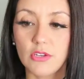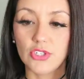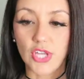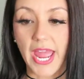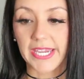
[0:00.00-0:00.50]

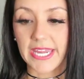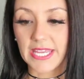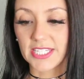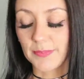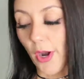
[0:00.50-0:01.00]

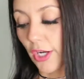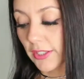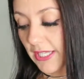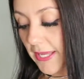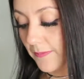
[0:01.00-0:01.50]
shiny,
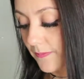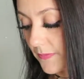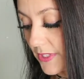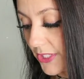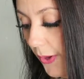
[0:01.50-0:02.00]
sparkly.
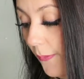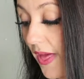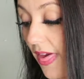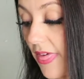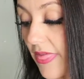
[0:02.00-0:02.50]
So
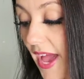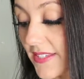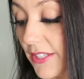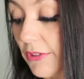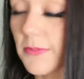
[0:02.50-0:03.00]

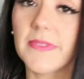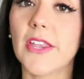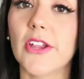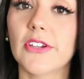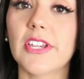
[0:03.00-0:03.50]
that's the ribbon
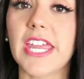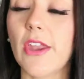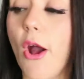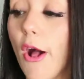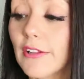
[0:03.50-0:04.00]
that you're gonna need.
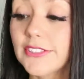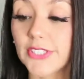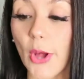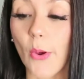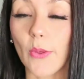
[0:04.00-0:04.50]

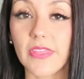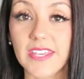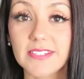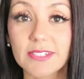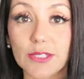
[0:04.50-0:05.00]
Also,
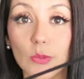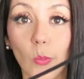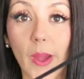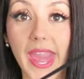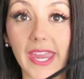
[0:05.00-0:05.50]
this
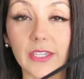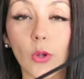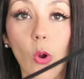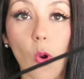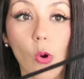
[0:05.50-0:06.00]
suede
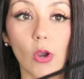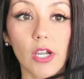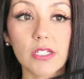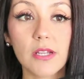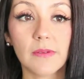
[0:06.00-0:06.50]

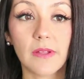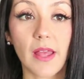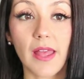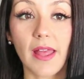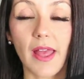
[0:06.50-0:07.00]
cord.
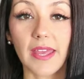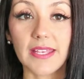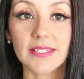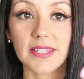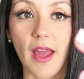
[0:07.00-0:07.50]

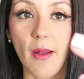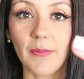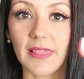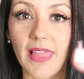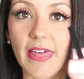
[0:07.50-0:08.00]
It's
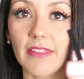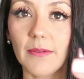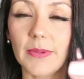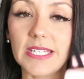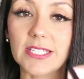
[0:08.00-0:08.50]
leather,
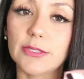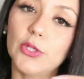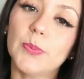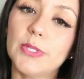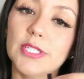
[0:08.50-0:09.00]
but it's
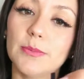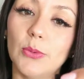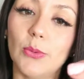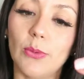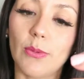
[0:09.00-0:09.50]
super
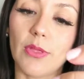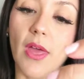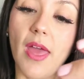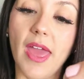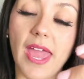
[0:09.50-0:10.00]
smooth,
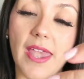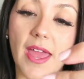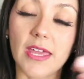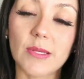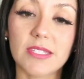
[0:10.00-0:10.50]
and
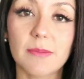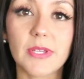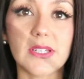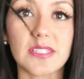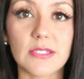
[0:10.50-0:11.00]
I use it
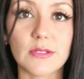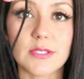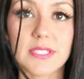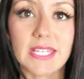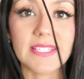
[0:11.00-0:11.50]
because it
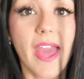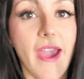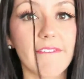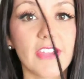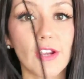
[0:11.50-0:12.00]
just is
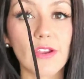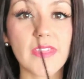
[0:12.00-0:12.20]
heavier